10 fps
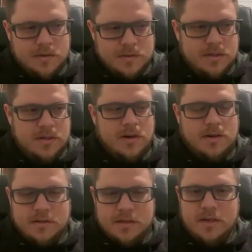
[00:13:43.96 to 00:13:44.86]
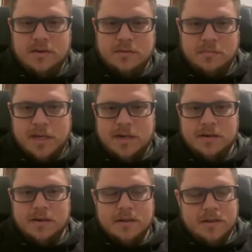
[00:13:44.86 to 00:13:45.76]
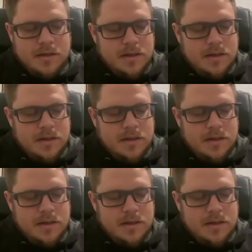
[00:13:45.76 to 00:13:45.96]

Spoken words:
So the darker the color, the better.